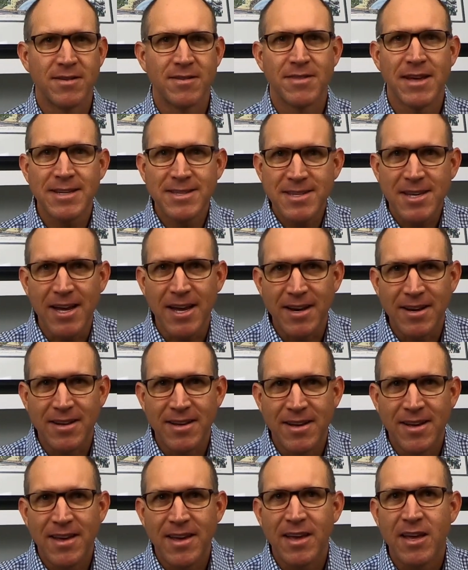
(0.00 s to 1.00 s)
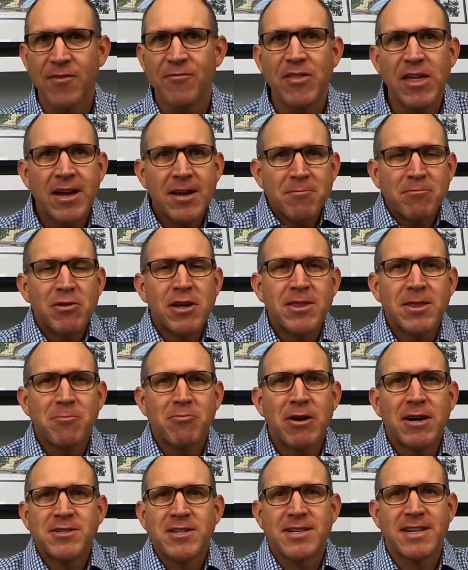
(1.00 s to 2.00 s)
That's it. If they complete the
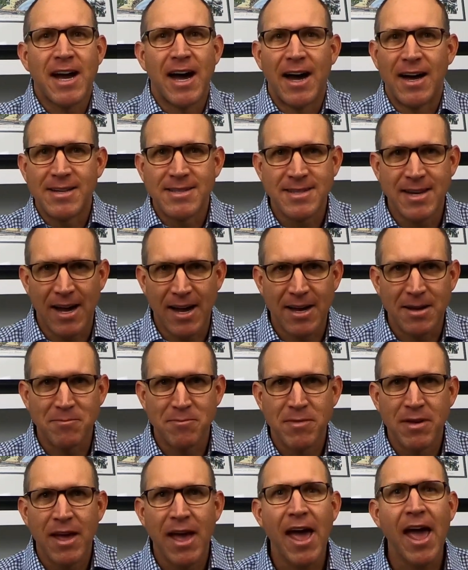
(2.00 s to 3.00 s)
project on time,